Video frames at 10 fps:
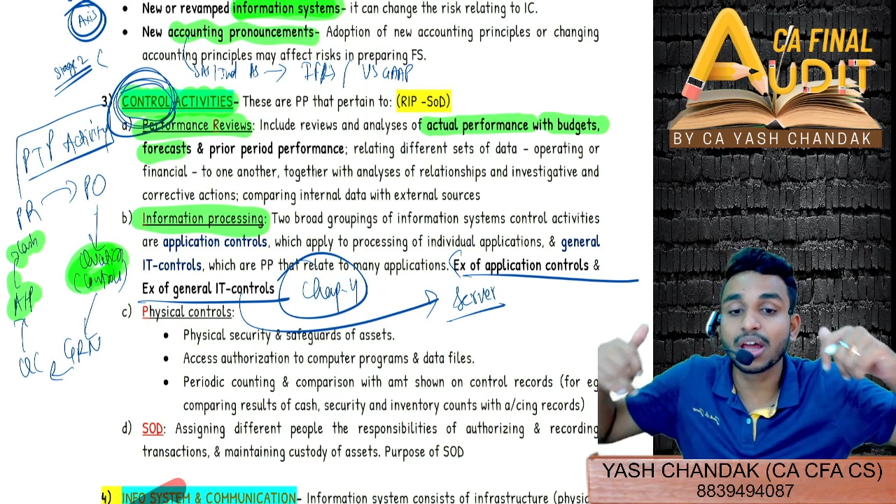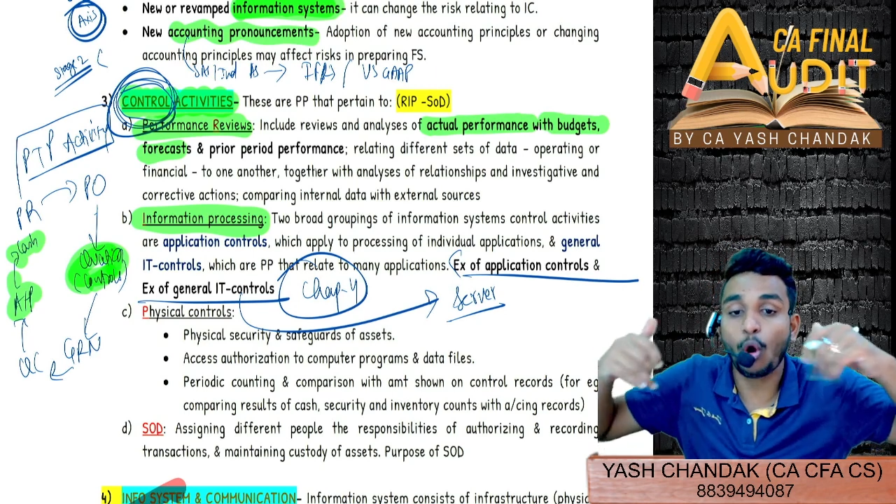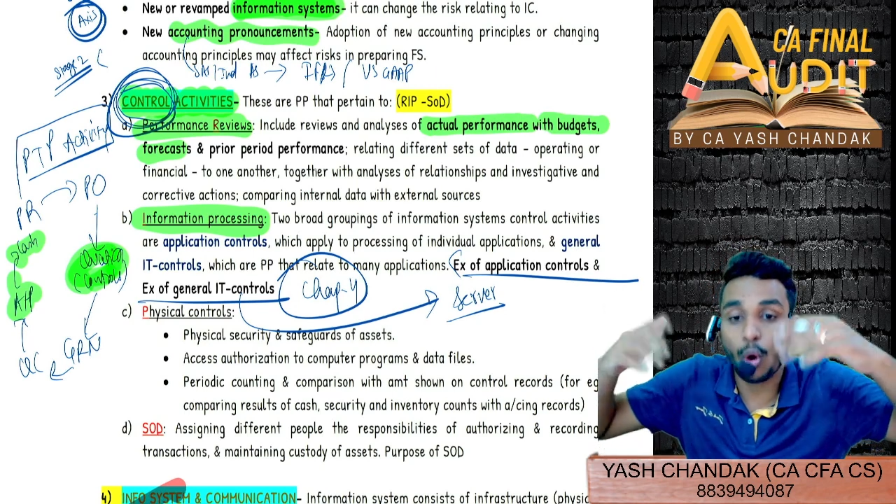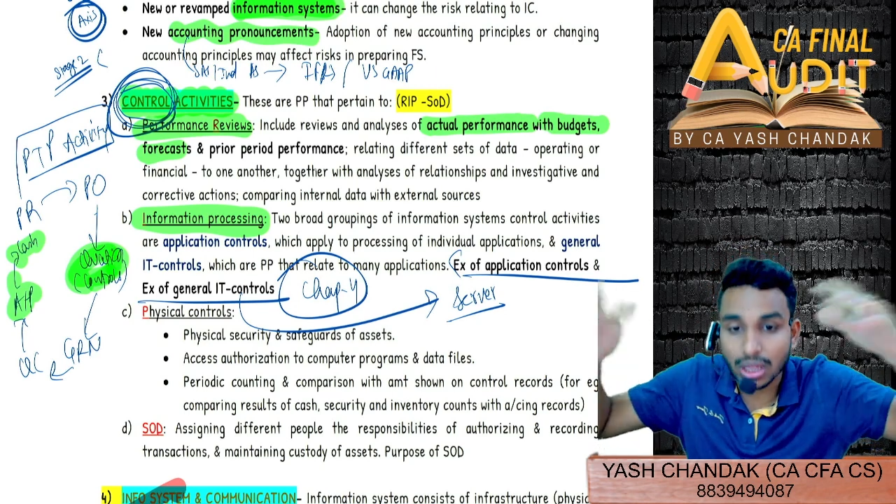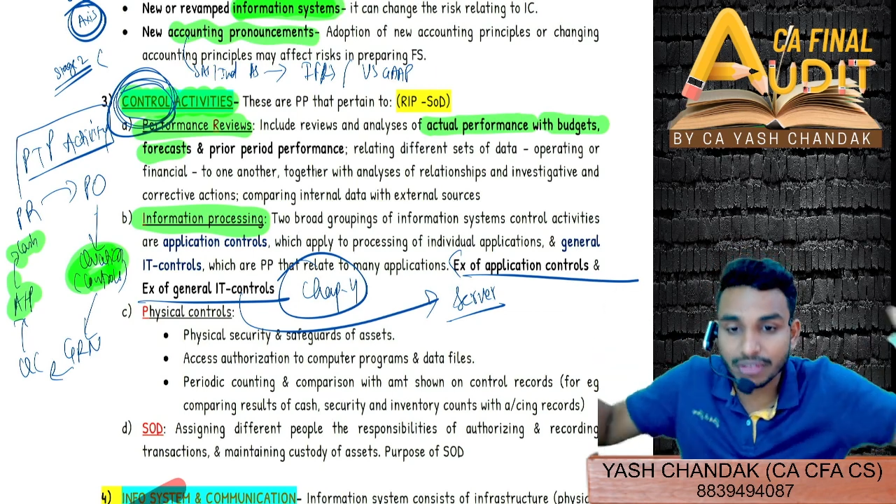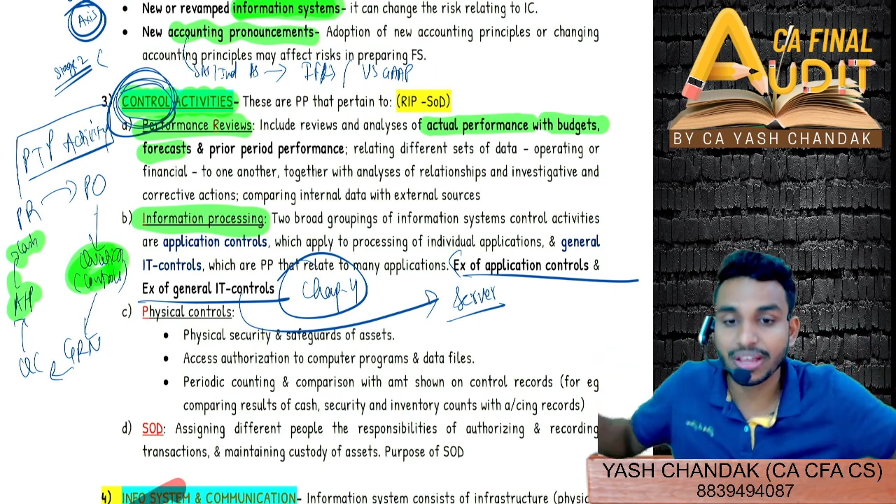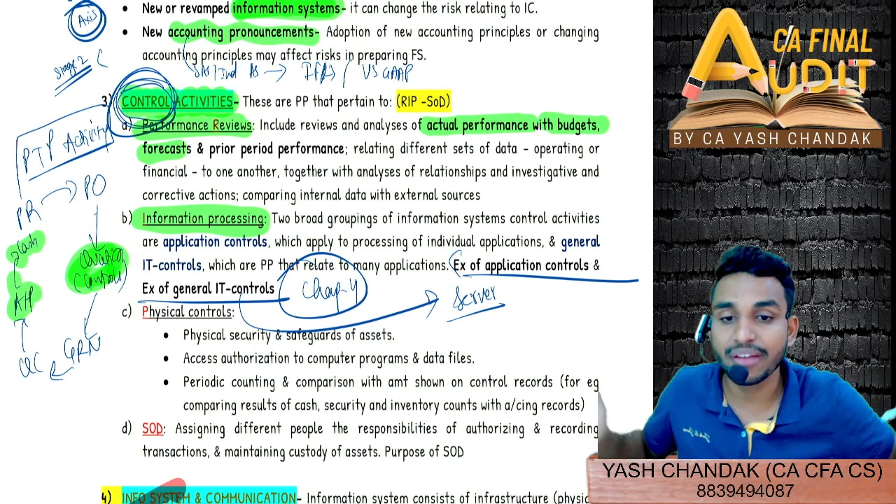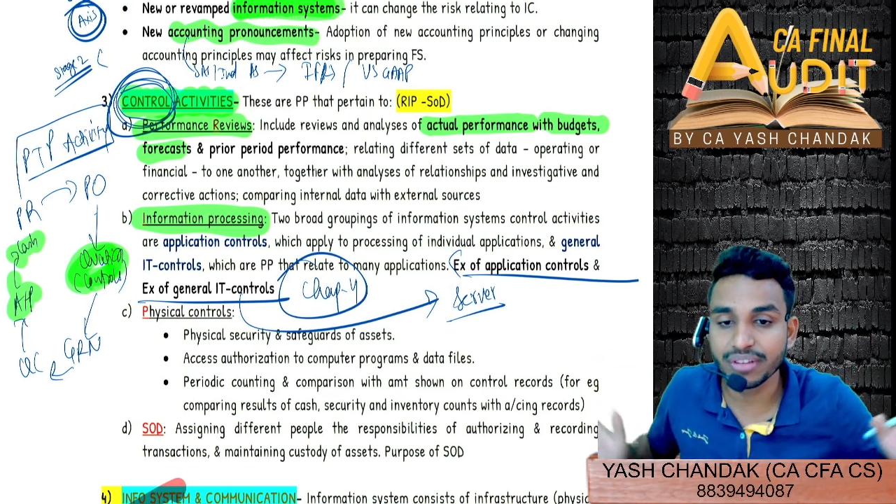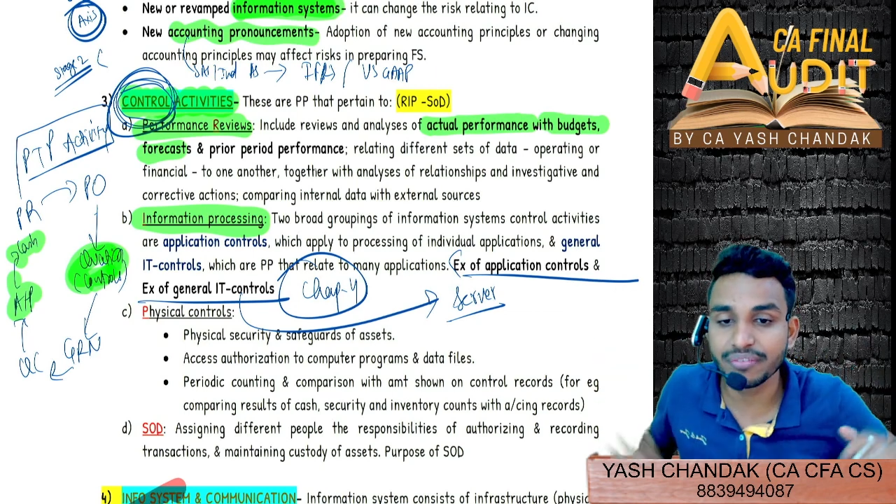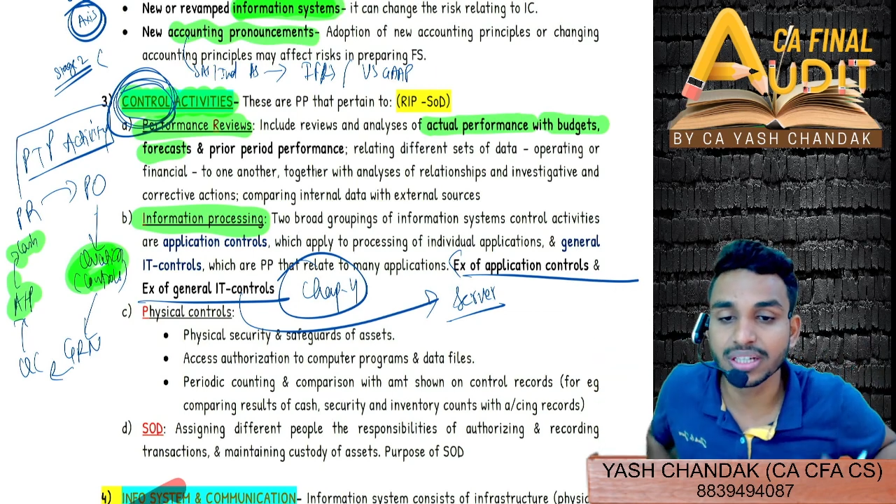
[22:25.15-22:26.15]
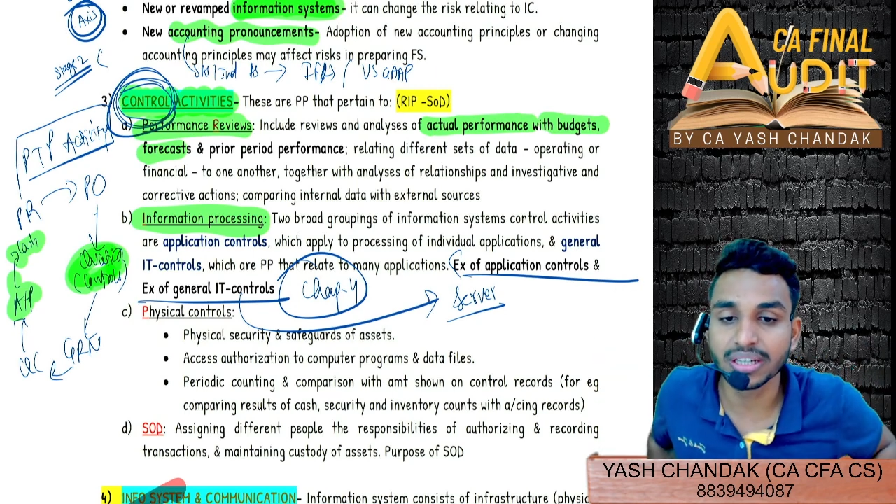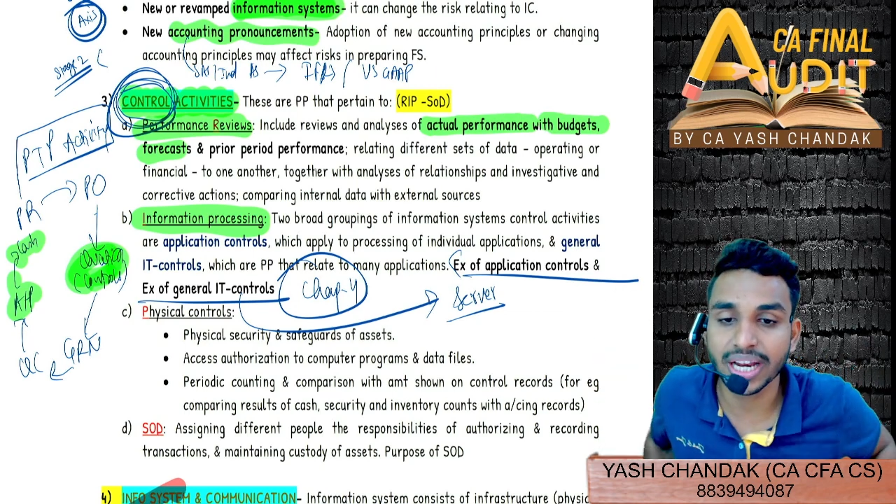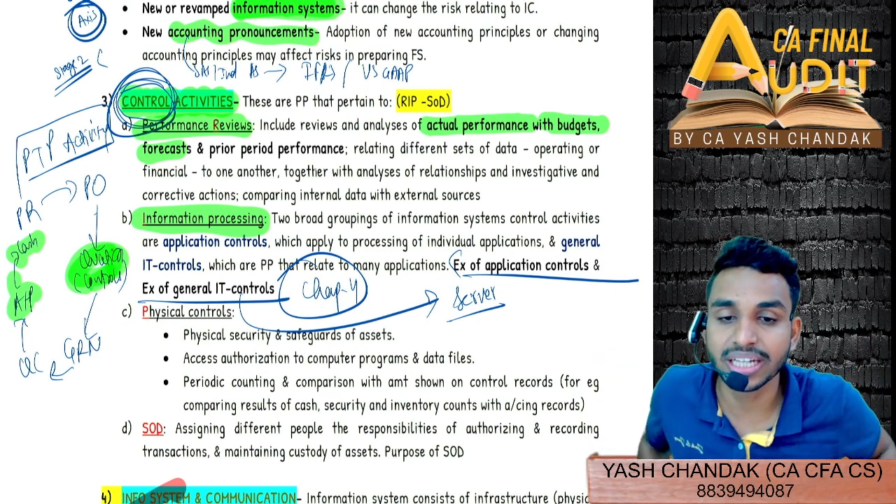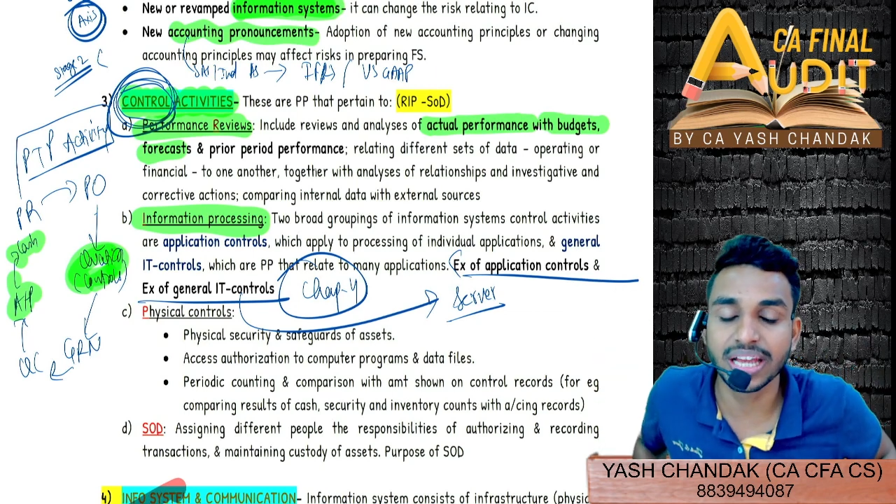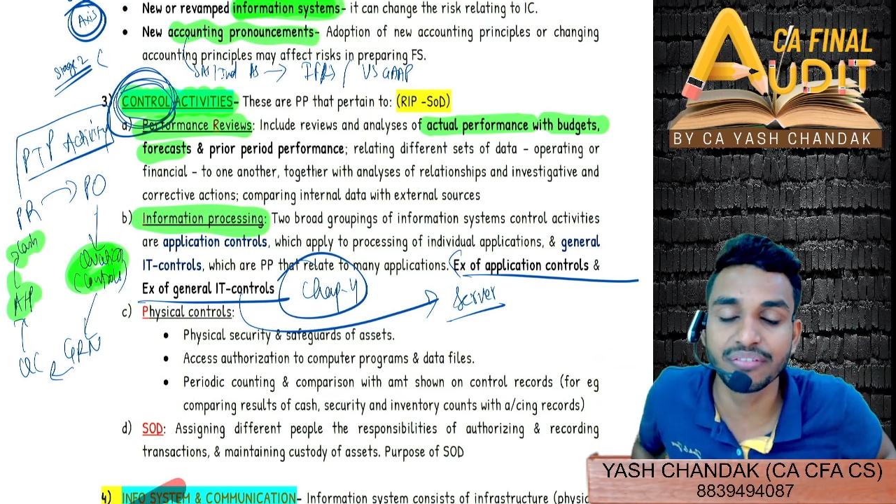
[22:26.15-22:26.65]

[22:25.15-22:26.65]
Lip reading: all everyone, right?